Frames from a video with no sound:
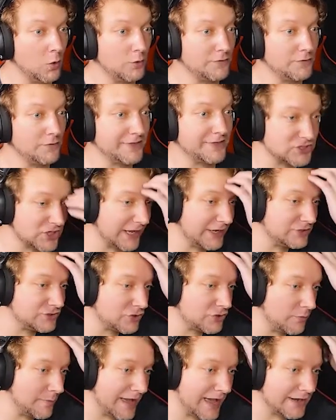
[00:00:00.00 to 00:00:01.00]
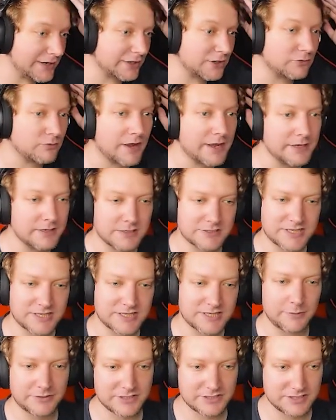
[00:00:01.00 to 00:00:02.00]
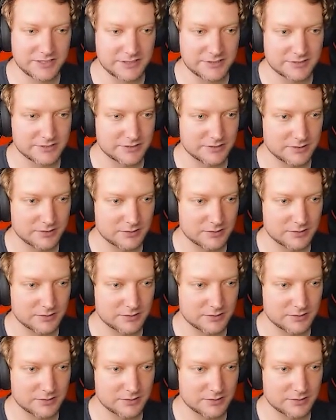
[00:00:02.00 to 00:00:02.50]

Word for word: the change-o-matic, right? Is that what this is?